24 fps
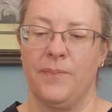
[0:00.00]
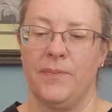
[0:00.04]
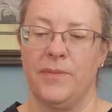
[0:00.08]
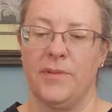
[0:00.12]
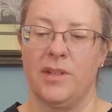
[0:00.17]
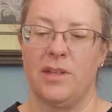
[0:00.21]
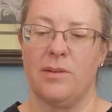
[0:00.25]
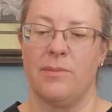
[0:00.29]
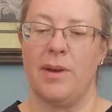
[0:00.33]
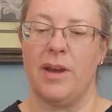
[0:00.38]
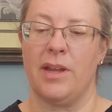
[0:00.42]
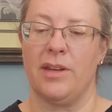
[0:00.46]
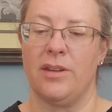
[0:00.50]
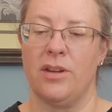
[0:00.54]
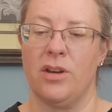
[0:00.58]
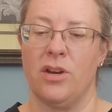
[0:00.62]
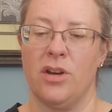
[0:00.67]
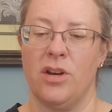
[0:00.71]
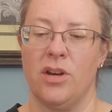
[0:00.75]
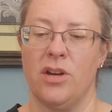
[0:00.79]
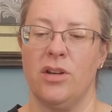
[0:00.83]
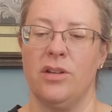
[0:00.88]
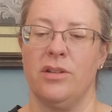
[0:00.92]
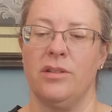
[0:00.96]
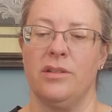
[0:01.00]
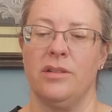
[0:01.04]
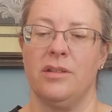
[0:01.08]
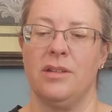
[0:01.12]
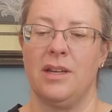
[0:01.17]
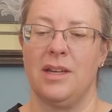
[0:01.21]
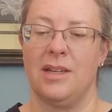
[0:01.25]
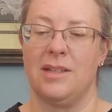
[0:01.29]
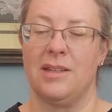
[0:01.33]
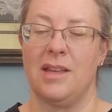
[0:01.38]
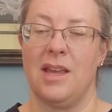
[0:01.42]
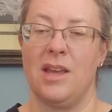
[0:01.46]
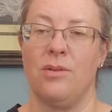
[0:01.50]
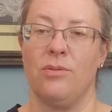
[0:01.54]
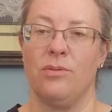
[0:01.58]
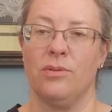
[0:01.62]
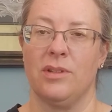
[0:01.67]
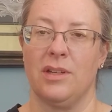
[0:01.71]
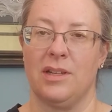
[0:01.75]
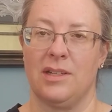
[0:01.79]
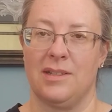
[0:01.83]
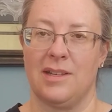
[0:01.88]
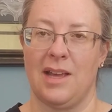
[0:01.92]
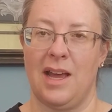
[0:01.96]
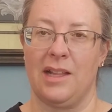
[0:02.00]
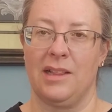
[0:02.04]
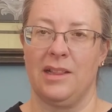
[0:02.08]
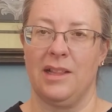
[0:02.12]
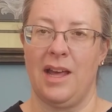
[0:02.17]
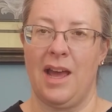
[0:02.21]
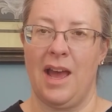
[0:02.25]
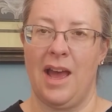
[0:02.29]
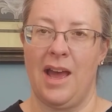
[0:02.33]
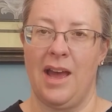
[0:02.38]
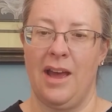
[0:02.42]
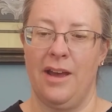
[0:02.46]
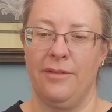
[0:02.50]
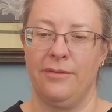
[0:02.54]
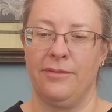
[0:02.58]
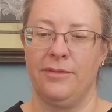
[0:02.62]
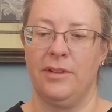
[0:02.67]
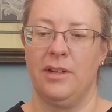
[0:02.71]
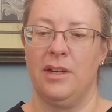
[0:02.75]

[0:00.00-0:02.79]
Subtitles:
So my null is equal to exactly half.